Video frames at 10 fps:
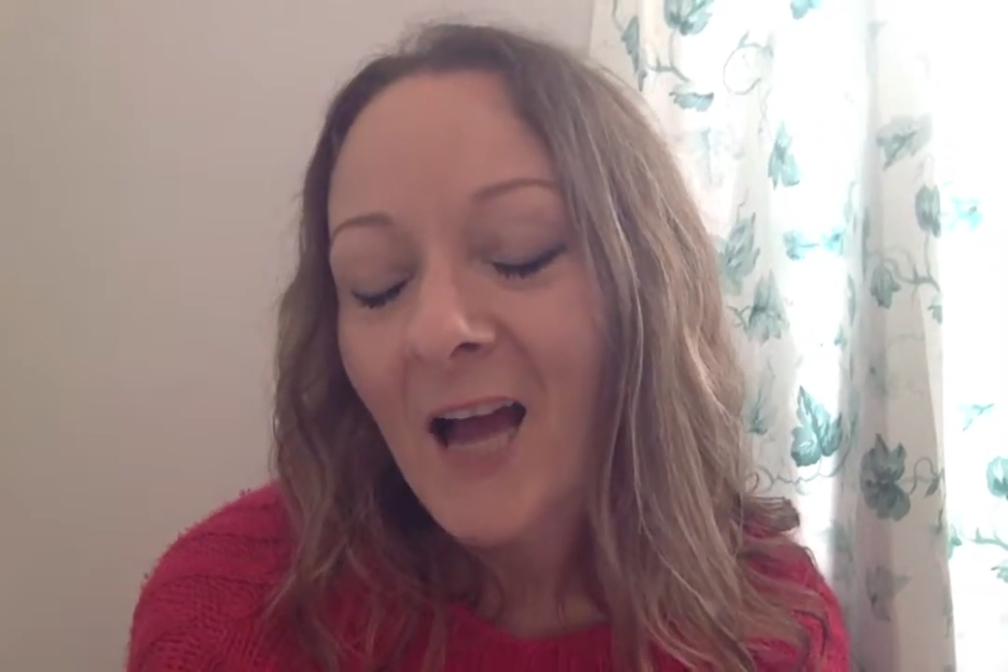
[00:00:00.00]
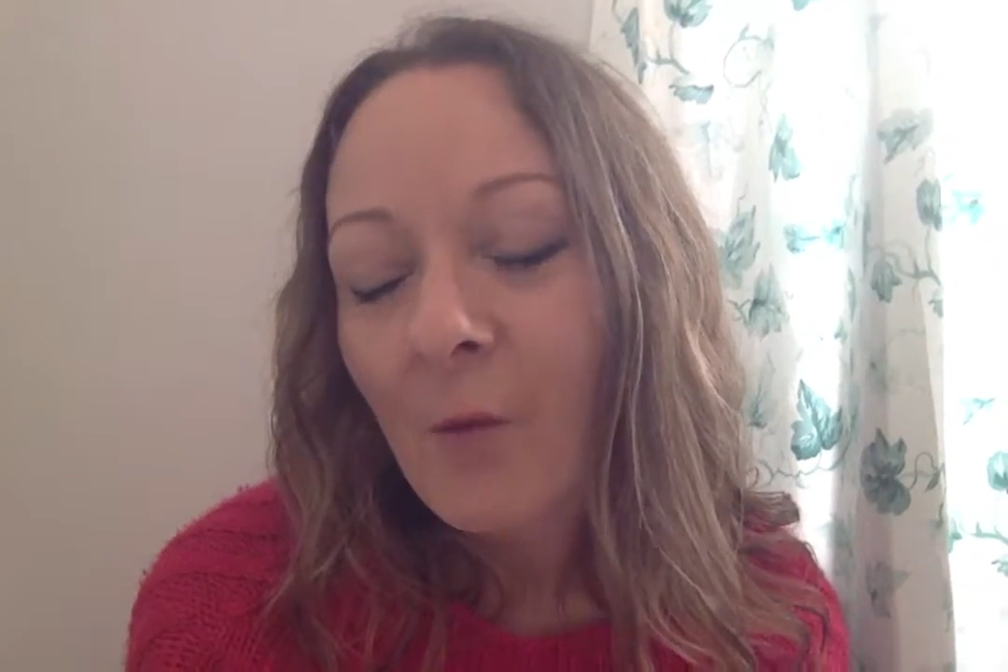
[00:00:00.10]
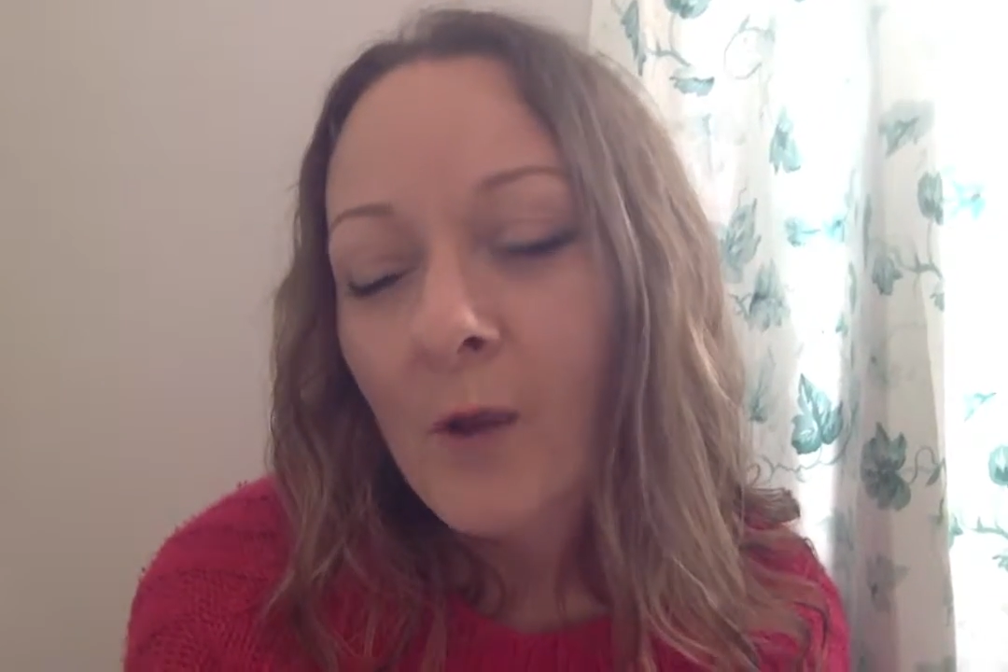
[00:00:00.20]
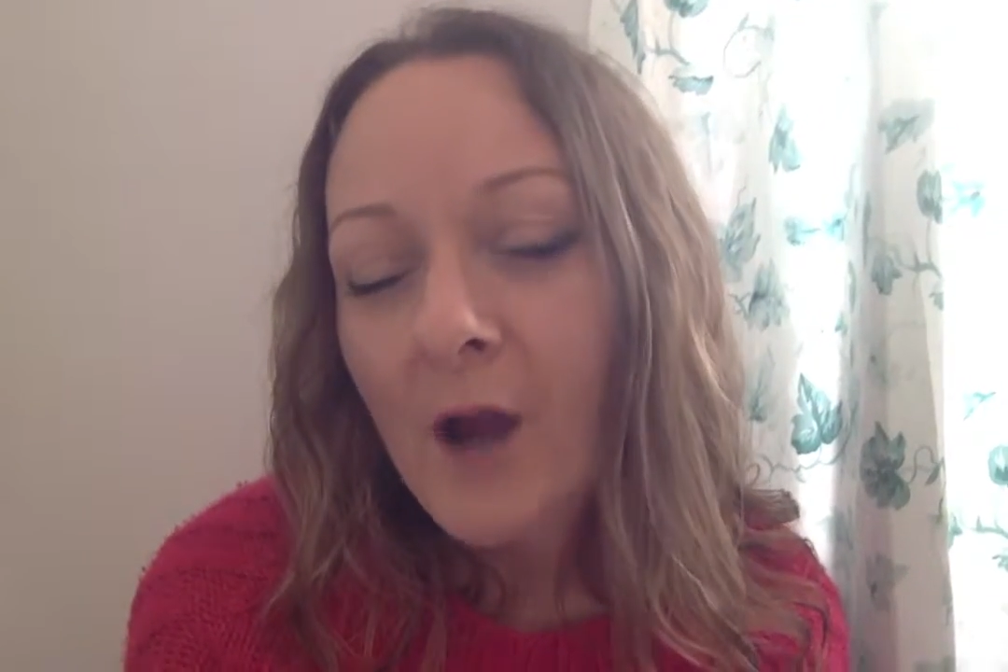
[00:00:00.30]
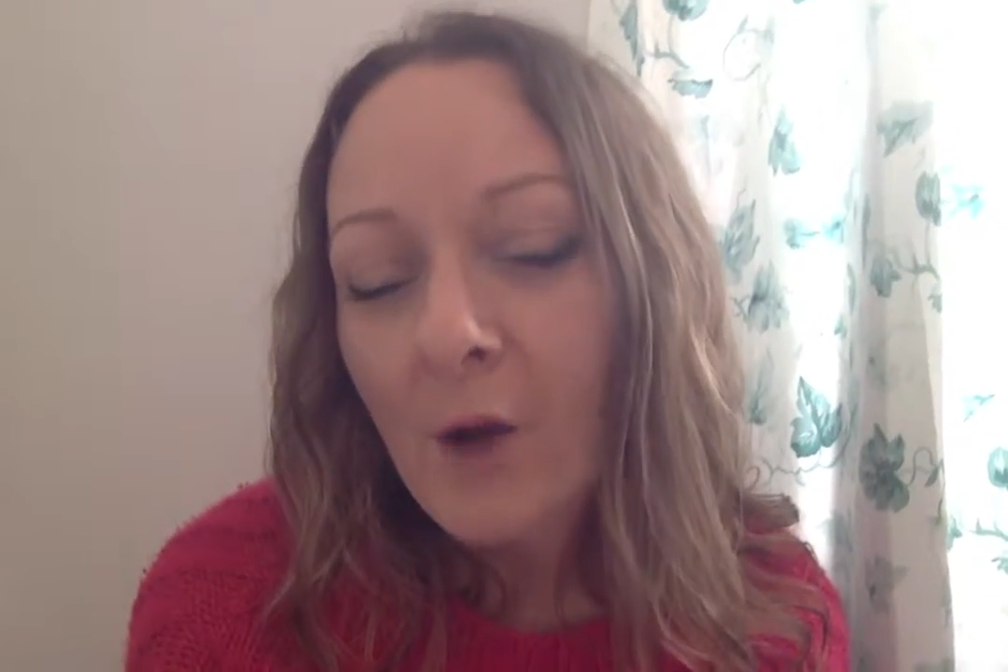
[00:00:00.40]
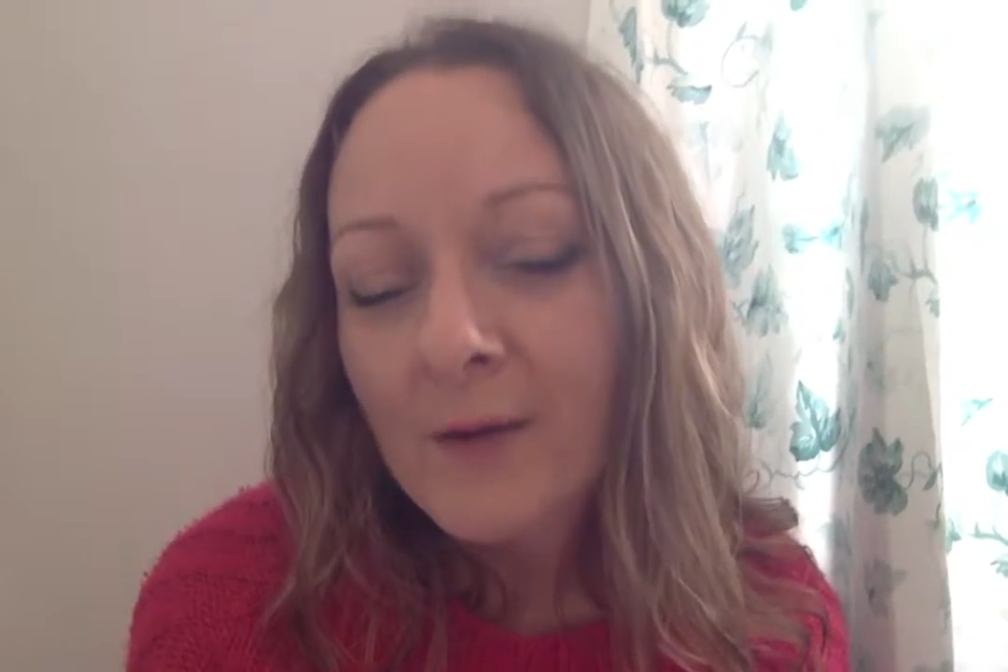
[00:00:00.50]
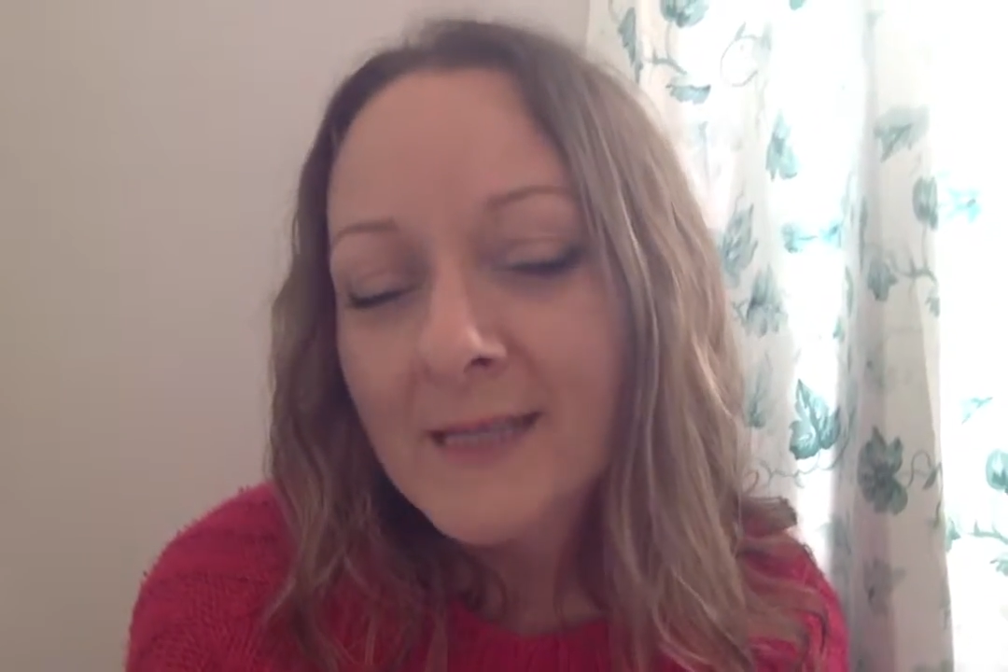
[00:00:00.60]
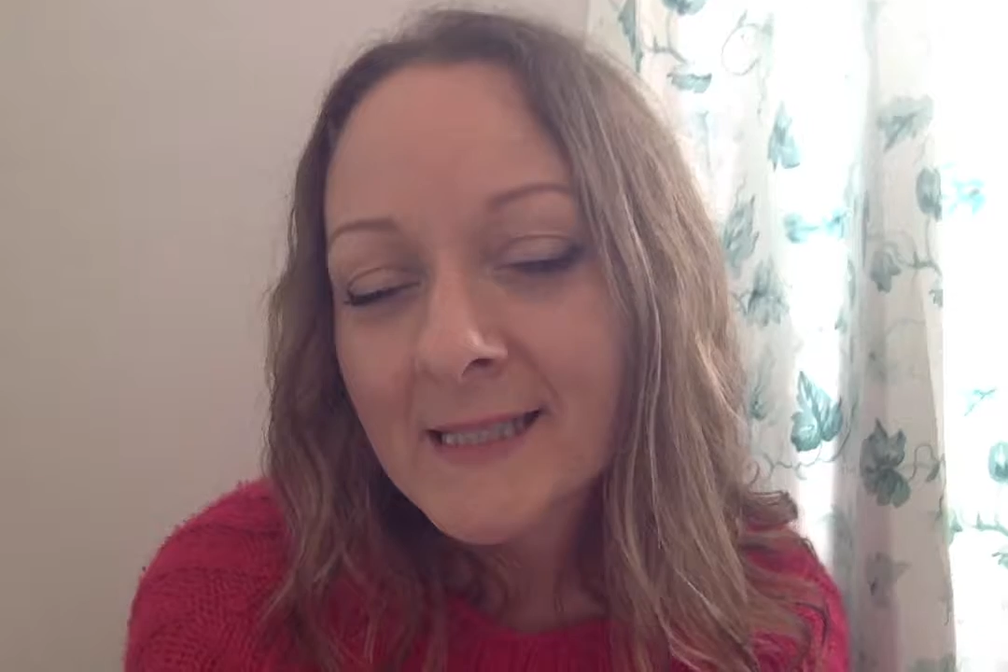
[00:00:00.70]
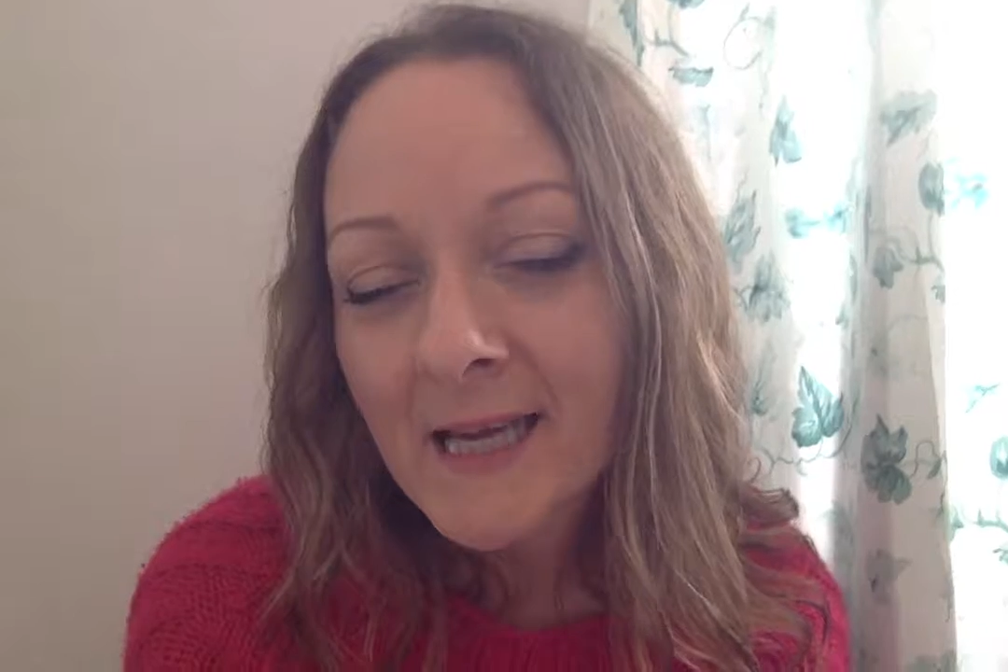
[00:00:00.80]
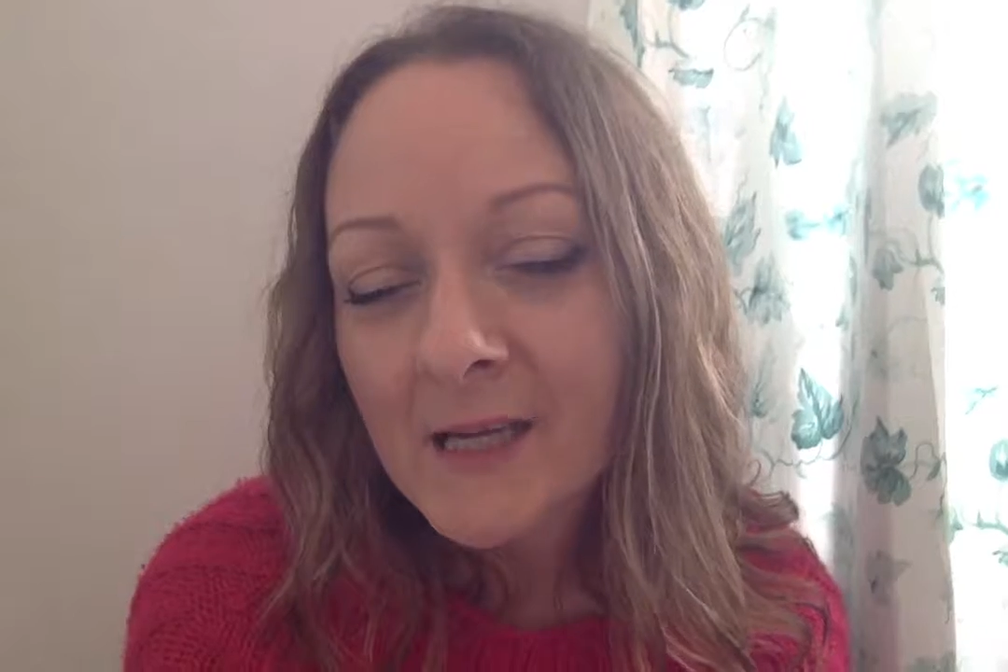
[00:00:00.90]
We
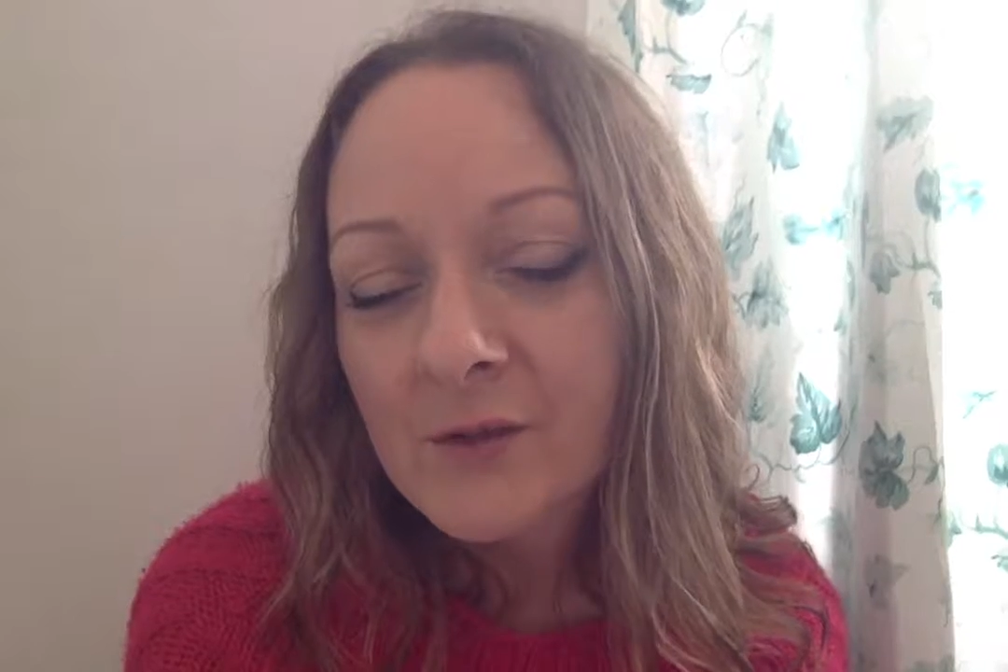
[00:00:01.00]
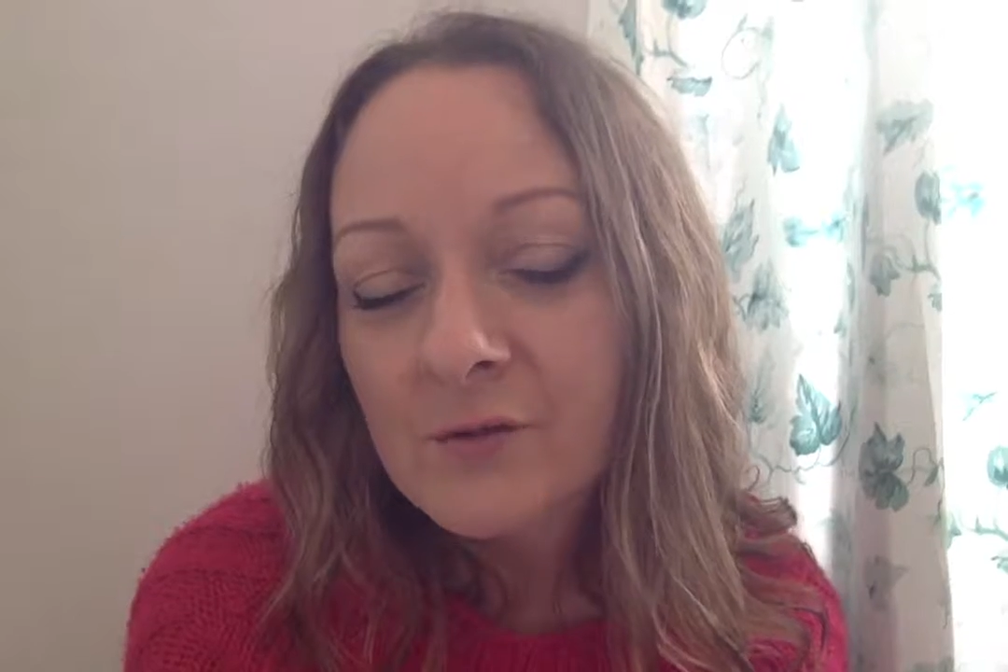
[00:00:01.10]
always say